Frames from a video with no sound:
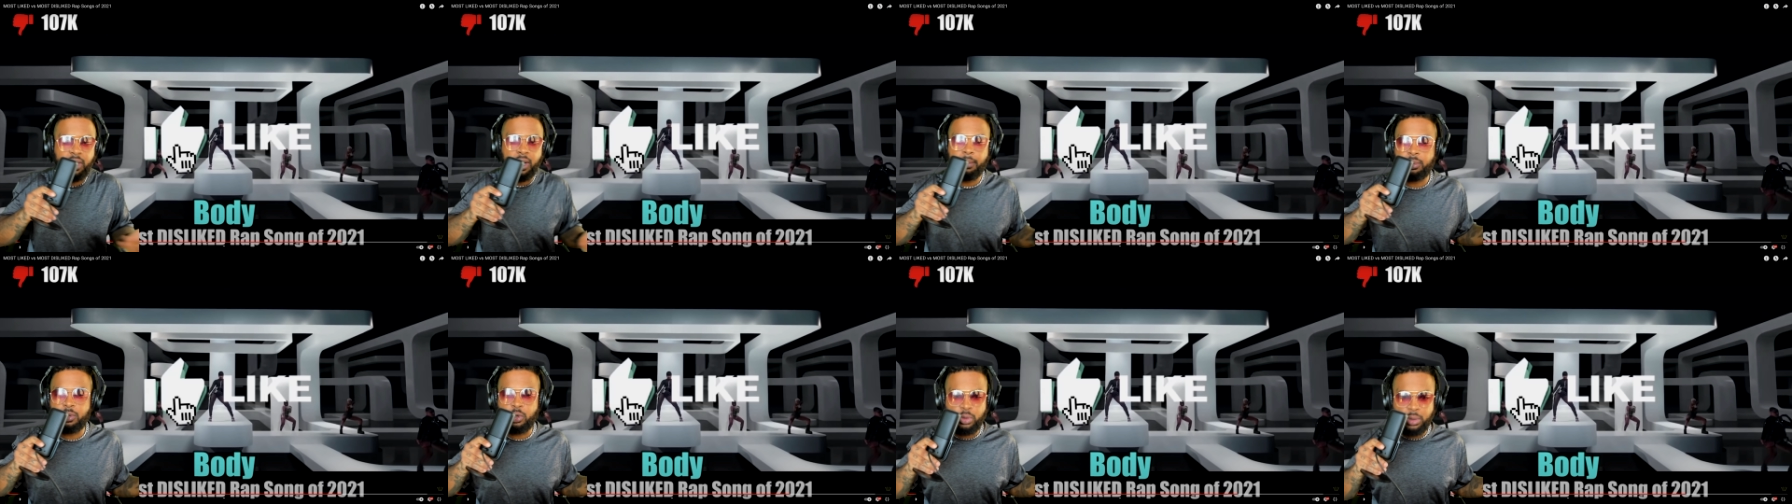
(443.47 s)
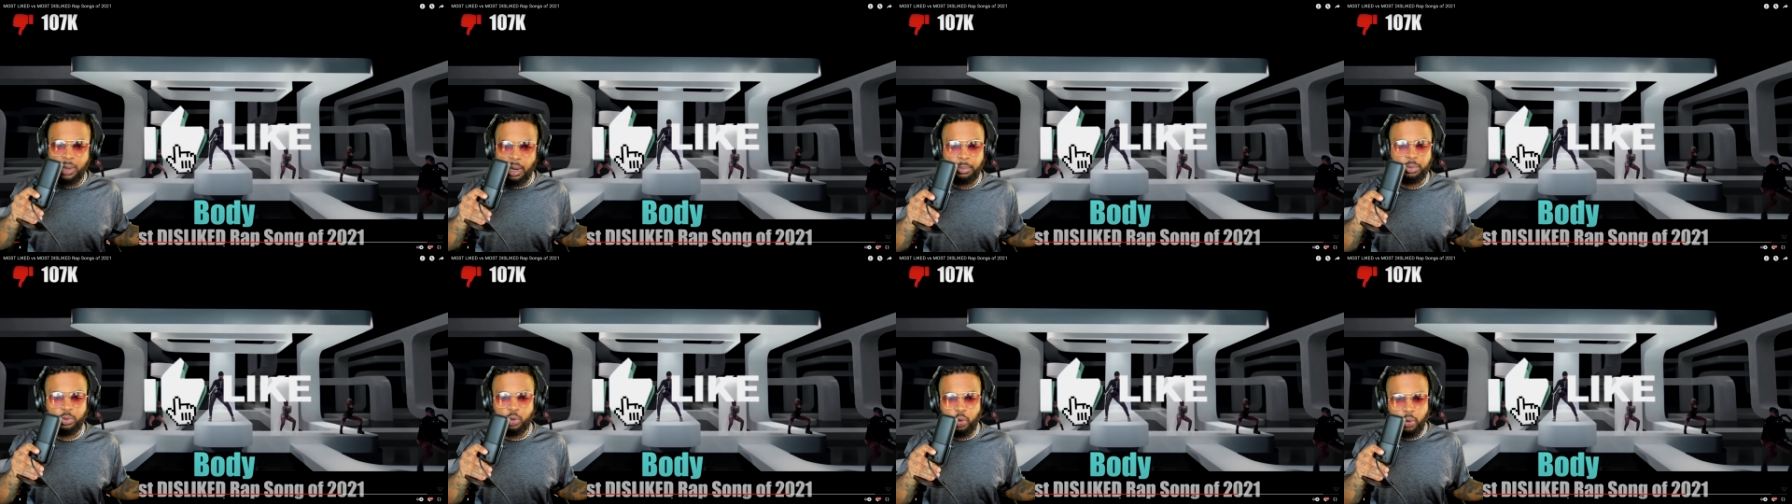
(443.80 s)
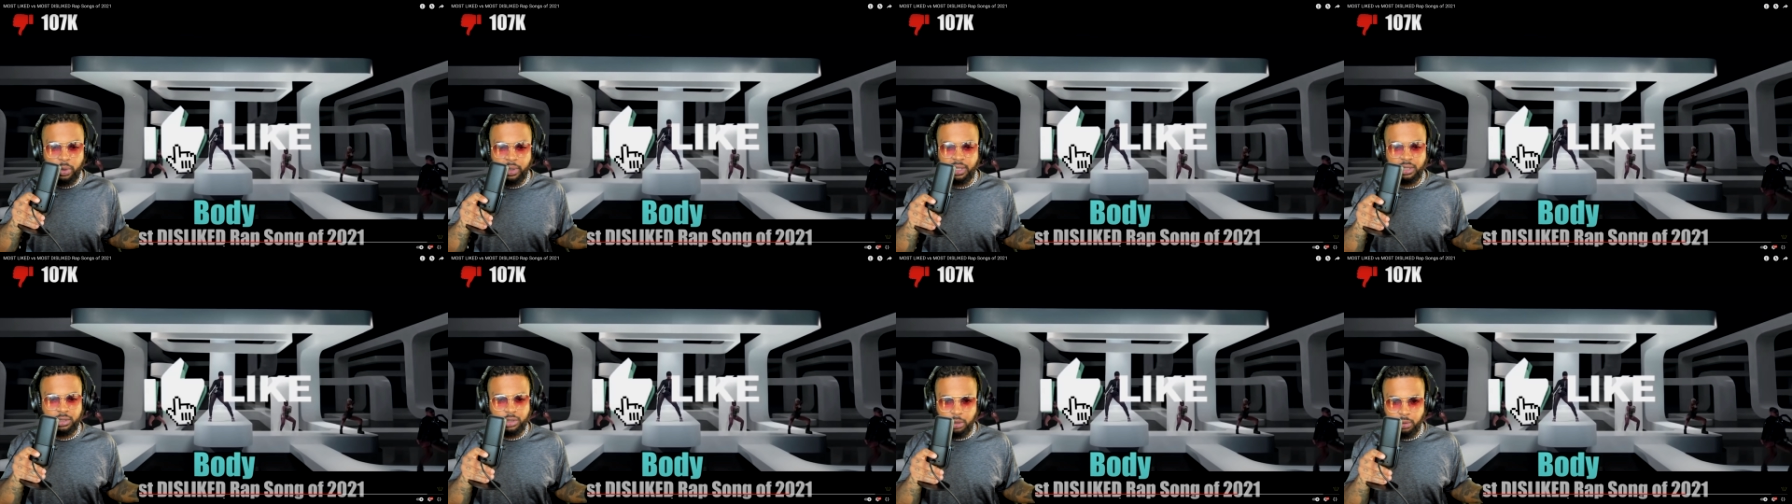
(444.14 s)
I'm I'm
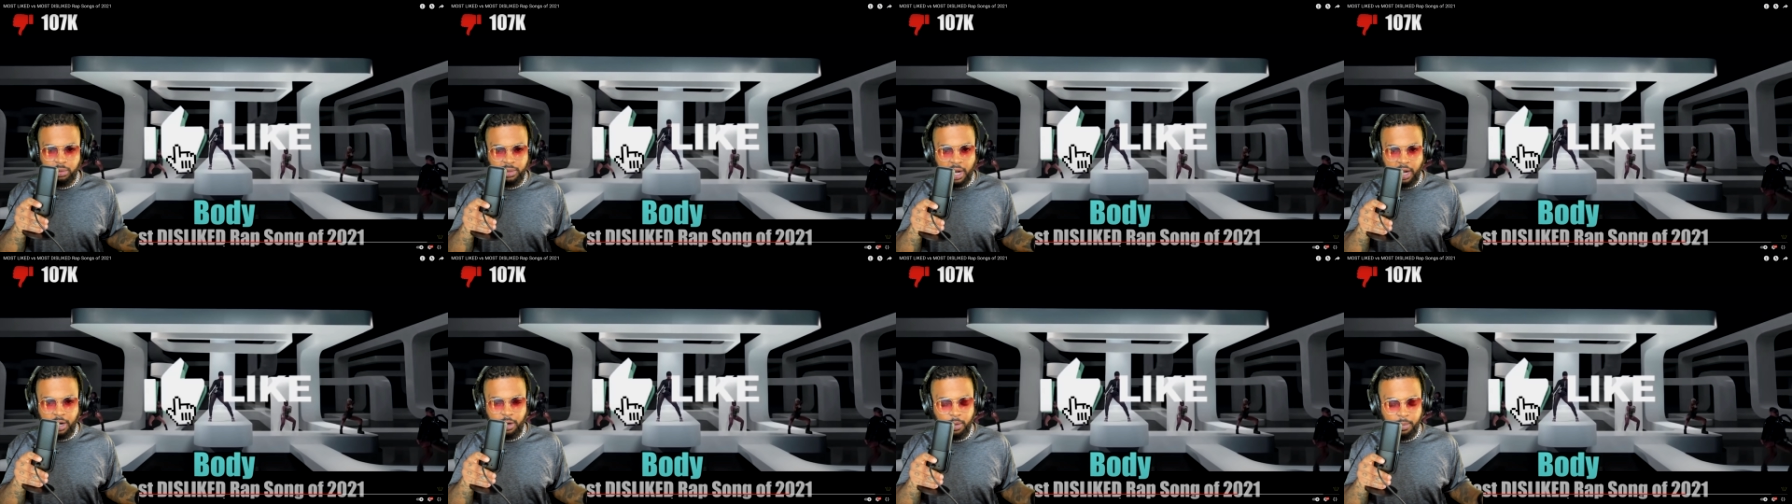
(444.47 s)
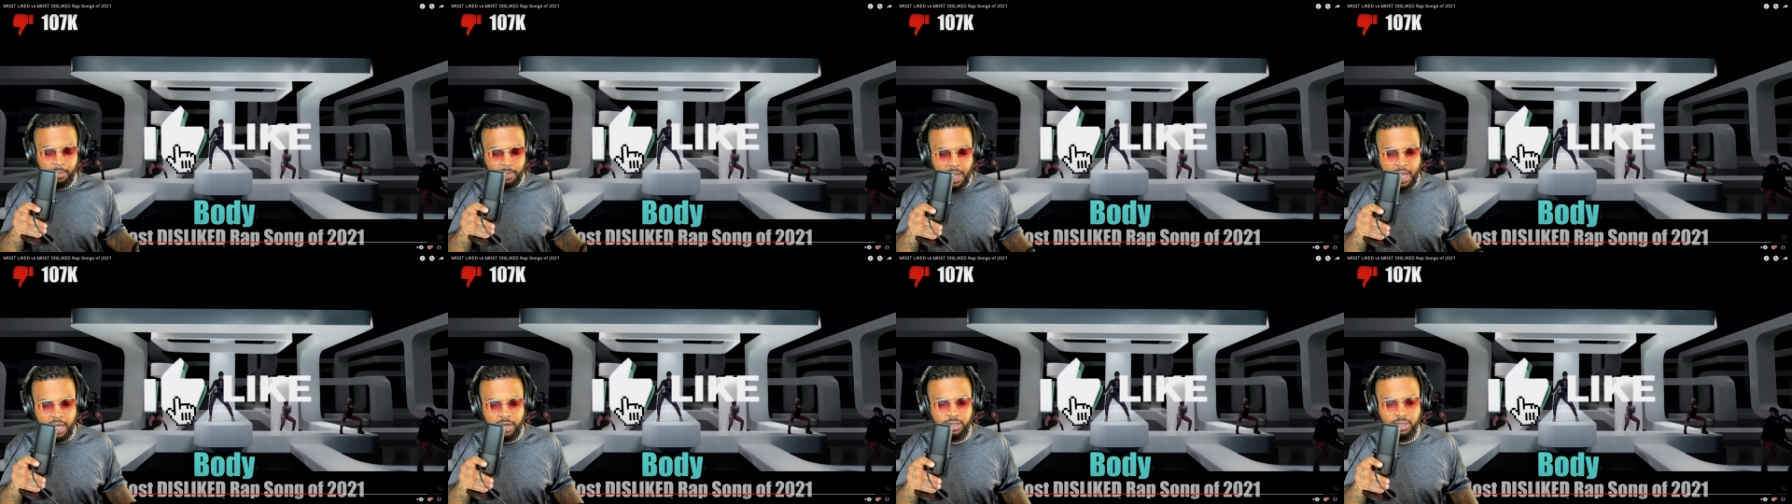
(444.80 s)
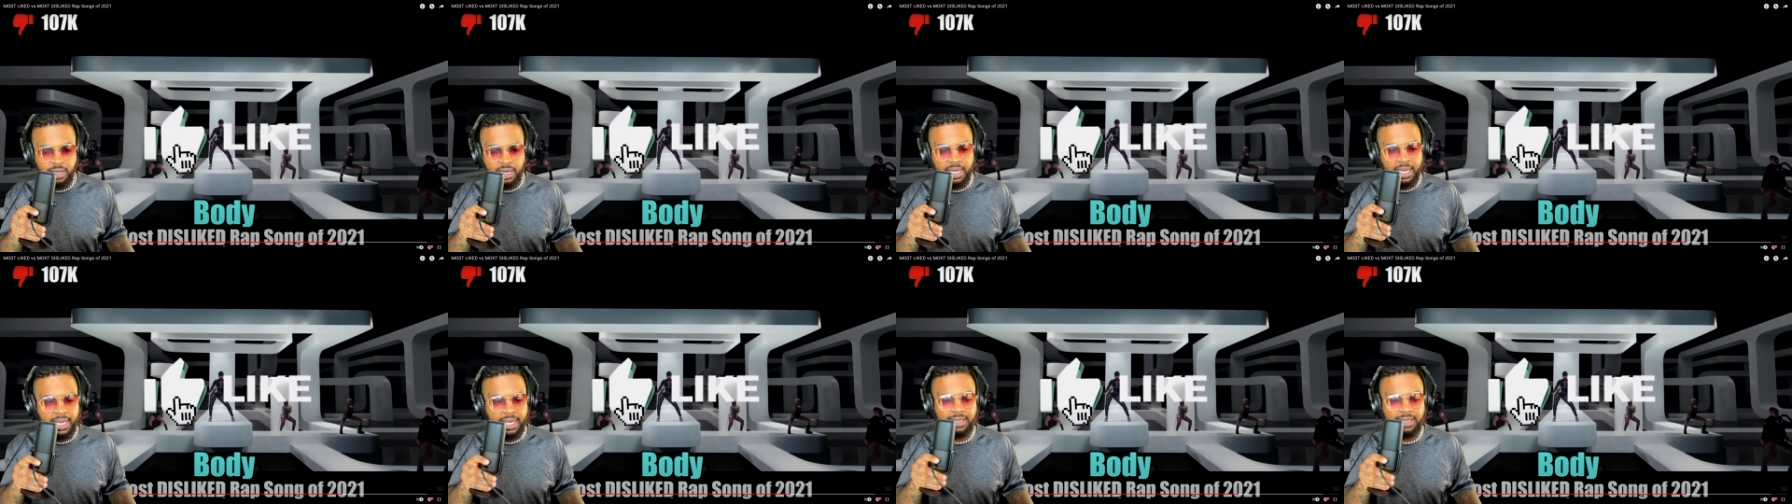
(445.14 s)
corny too. That don't matter.